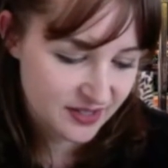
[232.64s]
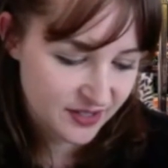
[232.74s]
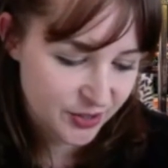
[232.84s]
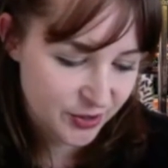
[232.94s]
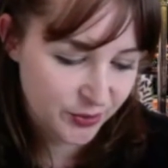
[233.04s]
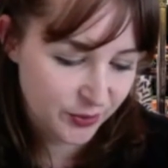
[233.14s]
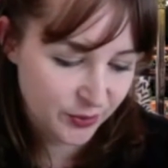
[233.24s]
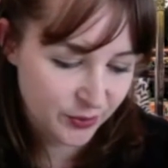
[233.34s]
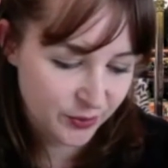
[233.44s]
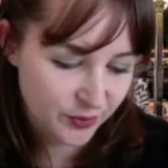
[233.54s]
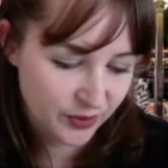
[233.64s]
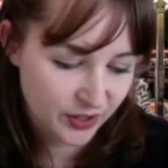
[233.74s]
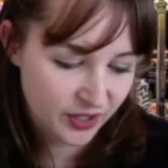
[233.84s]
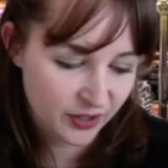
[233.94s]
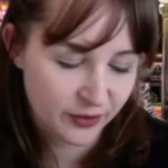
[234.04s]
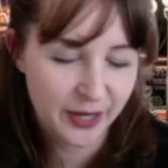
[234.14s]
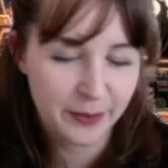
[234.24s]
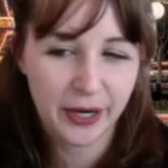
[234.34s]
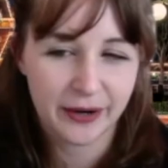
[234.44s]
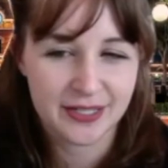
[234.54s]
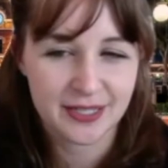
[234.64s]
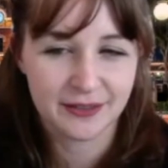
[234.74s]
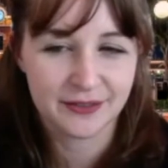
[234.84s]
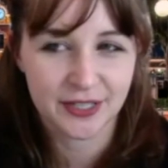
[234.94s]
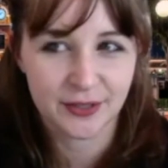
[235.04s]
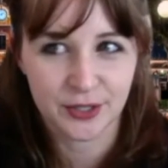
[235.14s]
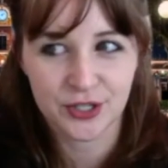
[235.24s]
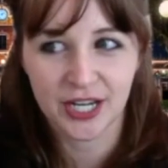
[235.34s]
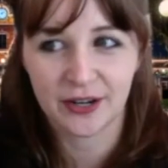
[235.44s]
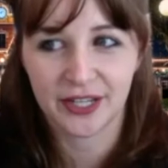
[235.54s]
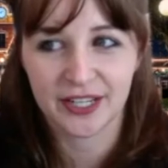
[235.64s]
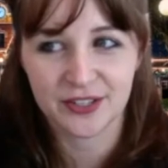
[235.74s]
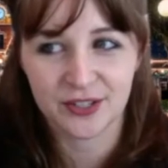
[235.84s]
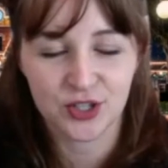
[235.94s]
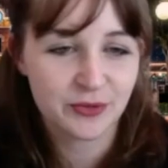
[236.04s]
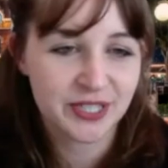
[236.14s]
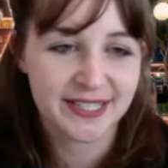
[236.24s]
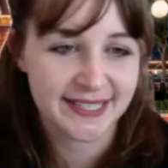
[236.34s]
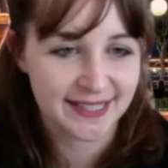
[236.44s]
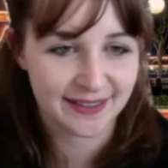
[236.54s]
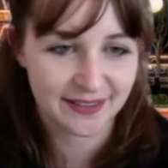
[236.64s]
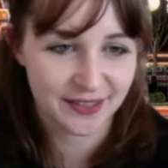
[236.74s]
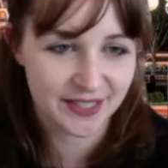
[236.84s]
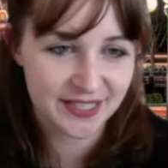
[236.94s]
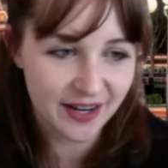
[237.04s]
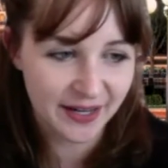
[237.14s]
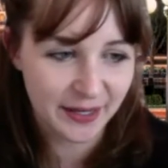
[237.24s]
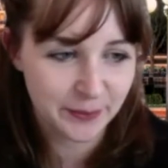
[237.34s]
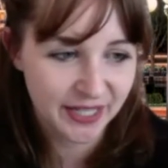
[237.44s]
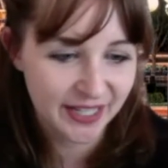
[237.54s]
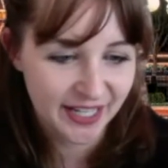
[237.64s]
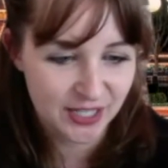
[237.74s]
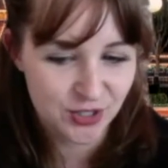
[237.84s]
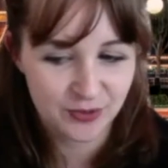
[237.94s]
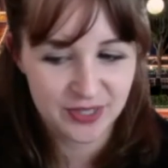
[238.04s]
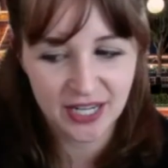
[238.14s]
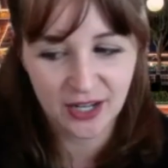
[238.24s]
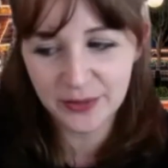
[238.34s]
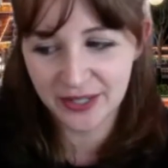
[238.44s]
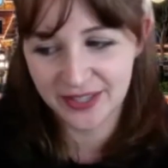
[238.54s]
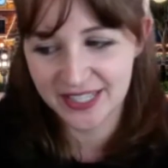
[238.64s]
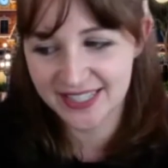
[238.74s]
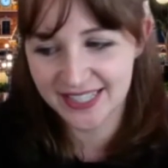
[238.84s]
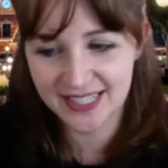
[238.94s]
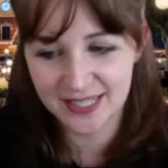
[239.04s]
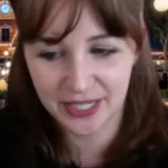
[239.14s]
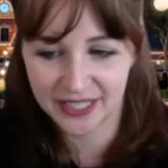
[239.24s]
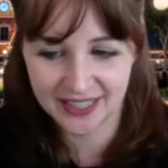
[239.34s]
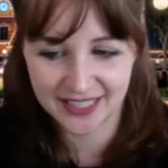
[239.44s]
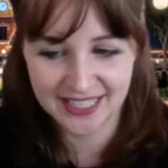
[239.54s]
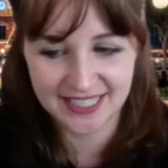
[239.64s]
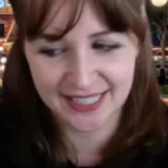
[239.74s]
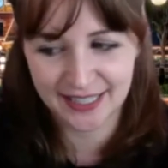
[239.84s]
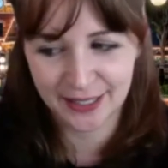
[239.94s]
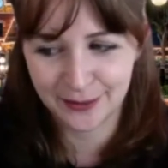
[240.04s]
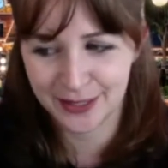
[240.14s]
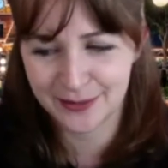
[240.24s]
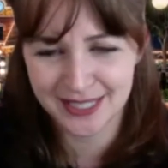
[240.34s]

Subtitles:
who her grandparents lived in Orange County. And so she went to Disneyland all the time. And she would tell me all these things about it that I didn't know. And I was like,